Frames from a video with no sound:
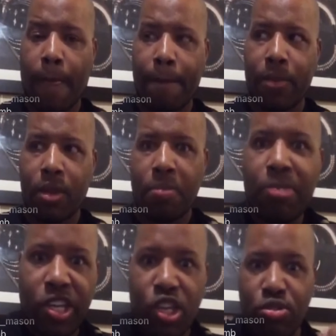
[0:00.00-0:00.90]

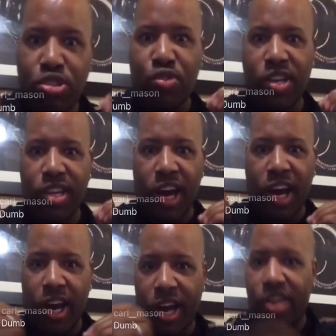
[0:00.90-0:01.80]
Would you treat a
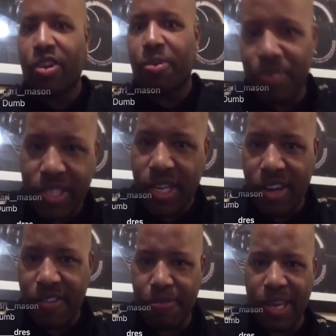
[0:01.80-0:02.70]
hundred percent
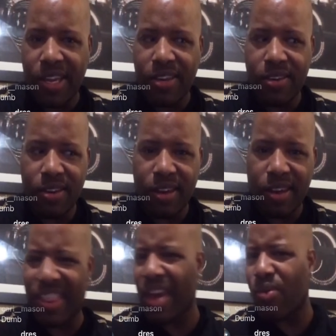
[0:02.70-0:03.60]
of men
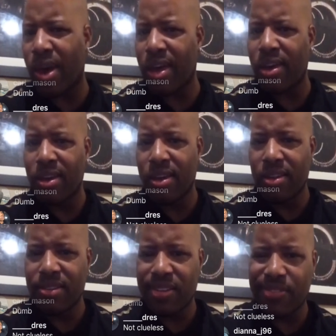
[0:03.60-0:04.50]
that way
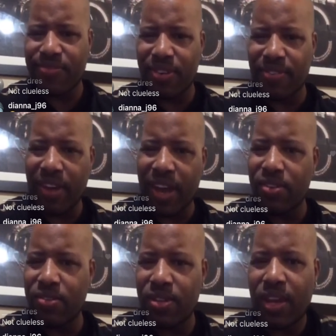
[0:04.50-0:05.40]
just for inviting you
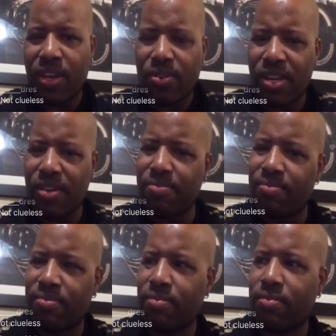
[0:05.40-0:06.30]
to their crib?
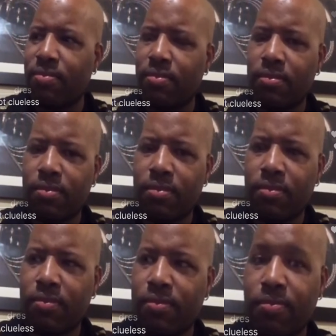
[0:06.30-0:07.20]

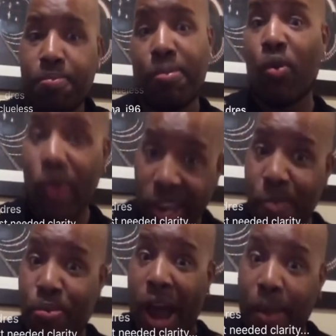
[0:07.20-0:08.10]
But we the
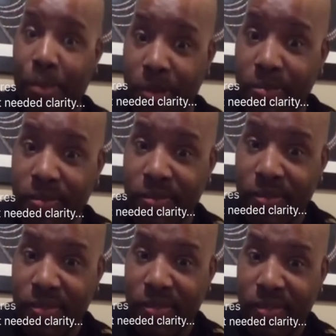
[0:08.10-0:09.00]
problem.
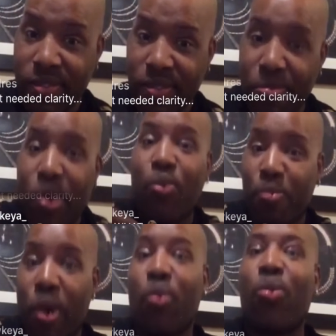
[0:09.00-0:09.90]
But
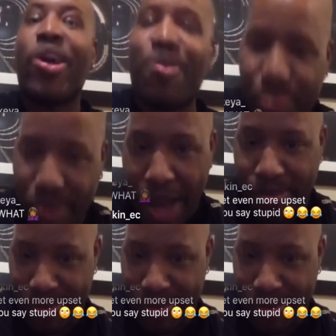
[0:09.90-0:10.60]
but we the problem.